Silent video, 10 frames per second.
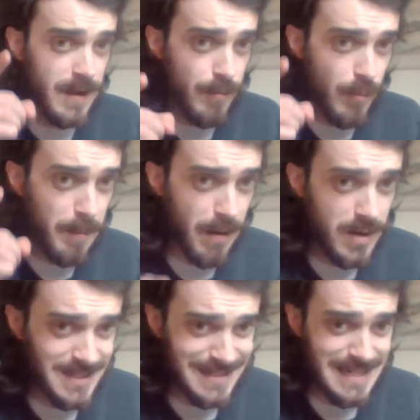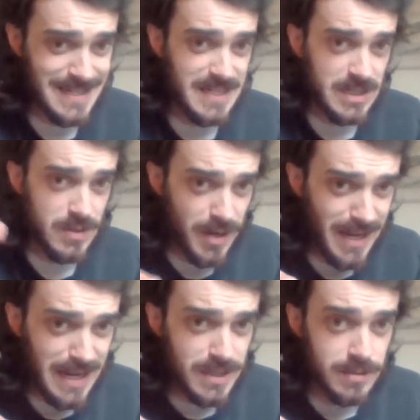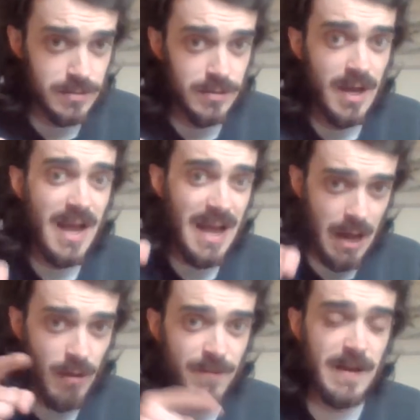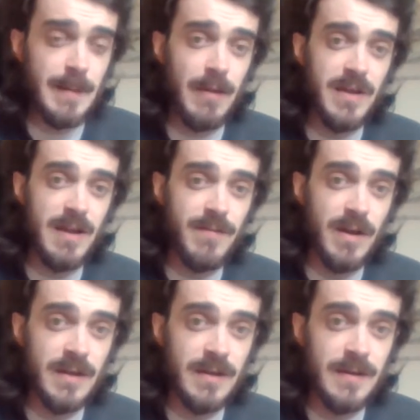fit and proper persons test is not adhered to, how they feel about the FA.